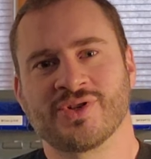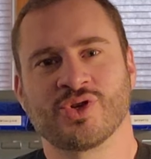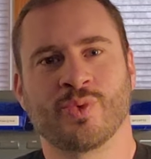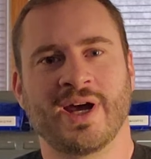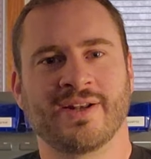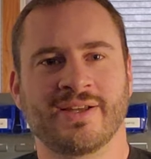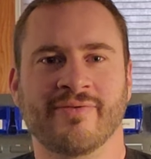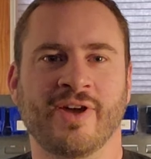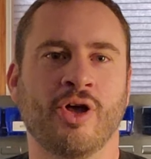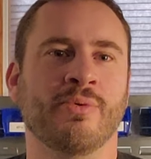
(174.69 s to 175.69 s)
It's a widely
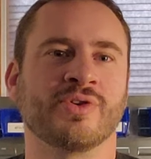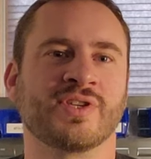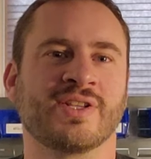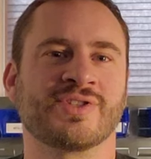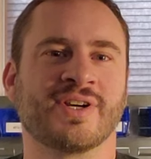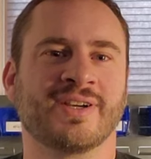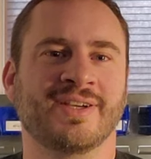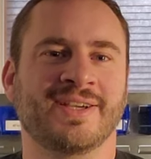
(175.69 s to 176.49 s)
available sensor.